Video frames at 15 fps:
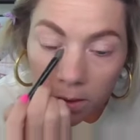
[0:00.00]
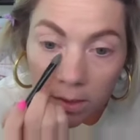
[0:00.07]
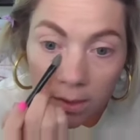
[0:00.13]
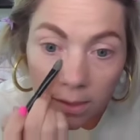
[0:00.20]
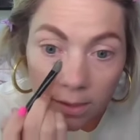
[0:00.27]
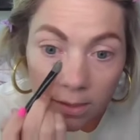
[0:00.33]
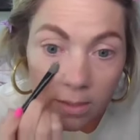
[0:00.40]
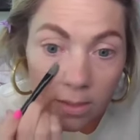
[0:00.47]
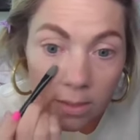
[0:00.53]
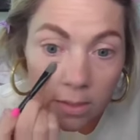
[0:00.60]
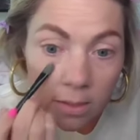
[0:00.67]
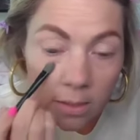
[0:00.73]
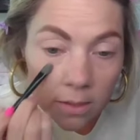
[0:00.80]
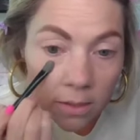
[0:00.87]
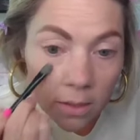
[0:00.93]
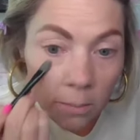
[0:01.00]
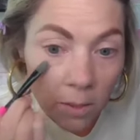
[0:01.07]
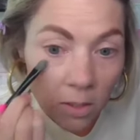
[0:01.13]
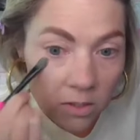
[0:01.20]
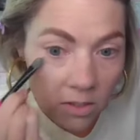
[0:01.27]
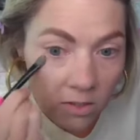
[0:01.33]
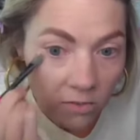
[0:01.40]
is the
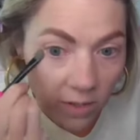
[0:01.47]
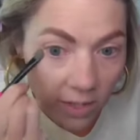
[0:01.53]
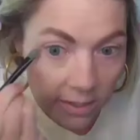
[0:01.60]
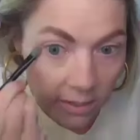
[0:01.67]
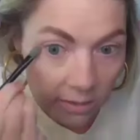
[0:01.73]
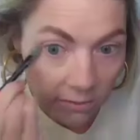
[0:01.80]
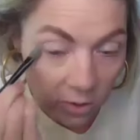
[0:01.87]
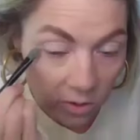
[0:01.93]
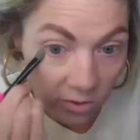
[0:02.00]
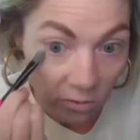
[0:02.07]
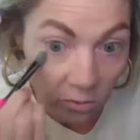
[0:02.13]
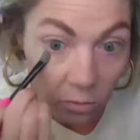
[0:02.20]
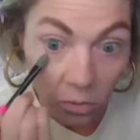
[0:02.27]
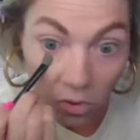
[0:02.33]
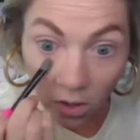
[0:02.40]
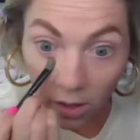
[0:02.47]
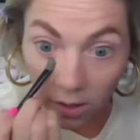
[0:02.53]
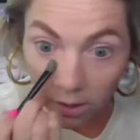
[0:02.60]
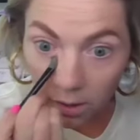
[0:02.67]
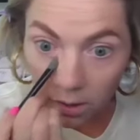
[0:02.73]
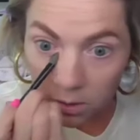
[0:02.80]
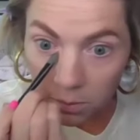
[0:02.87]
most effective use of
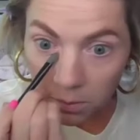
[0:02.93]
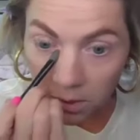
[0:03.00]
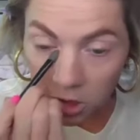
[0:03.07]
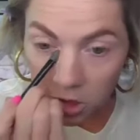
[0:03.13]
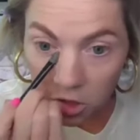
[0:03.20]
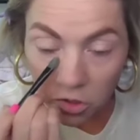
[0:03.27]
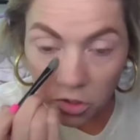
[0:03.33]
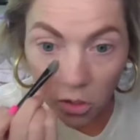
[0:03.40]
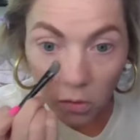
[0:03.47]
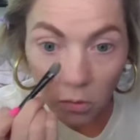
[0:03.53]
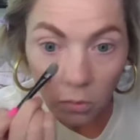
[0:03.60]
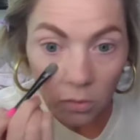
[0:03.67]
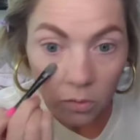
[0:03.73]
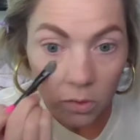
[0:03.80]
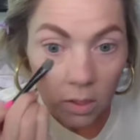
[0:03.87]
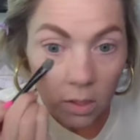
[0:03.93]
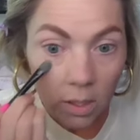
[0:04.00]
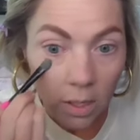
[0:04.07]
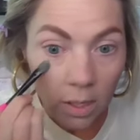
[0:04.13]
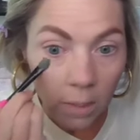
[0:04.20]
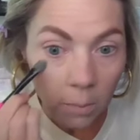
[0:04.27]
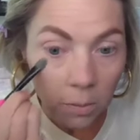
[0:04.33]
product because you don't
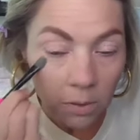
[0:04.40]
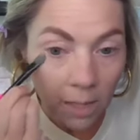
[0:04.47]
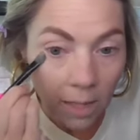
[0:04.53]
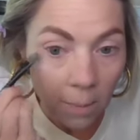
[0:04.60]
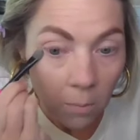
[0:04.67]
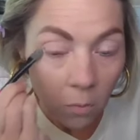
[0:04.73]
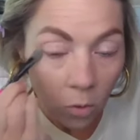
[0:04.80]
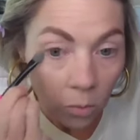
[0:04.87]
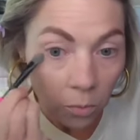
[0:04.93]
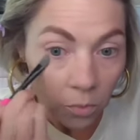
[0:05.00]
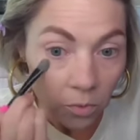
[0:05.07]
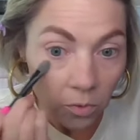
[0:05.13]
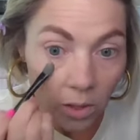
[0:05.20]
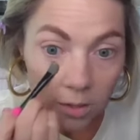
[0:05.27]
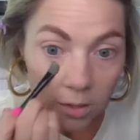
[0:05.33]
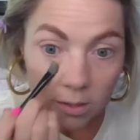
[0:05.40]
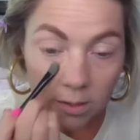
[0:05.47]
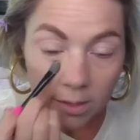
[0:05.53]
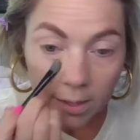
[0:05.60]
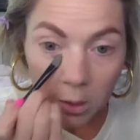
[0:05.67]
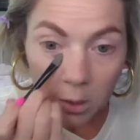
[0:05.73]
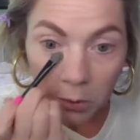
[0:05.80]
apply more
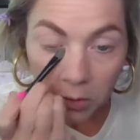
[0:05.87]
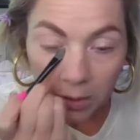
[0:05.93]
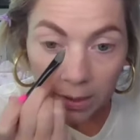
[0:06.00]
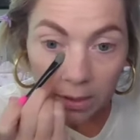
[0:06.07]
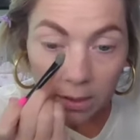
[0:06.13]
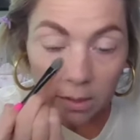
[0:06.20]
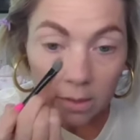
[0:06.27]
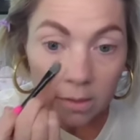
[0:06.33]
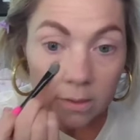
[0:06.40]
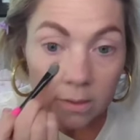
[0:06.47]
product than you need.